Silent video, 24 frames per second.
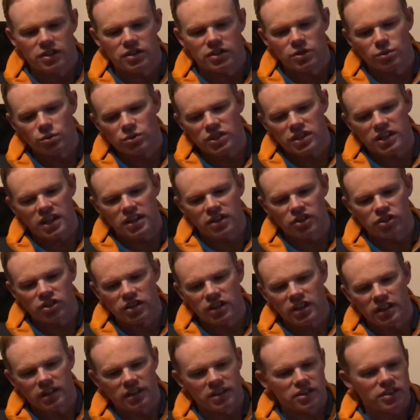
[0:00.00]
a two-stage
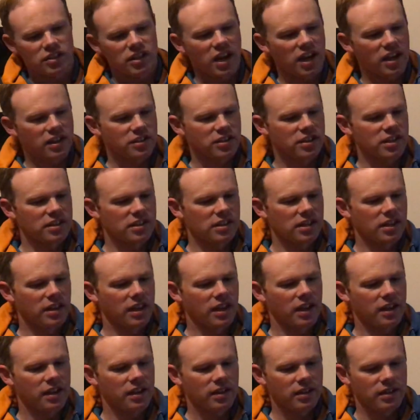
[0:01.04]
thing. It starts easily
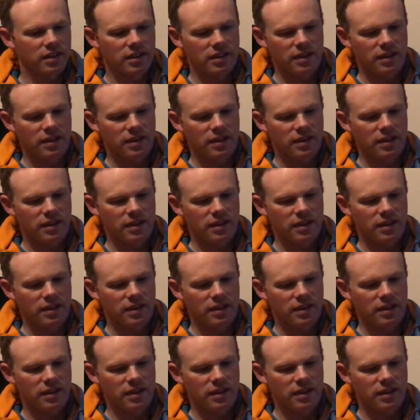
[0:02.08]
then.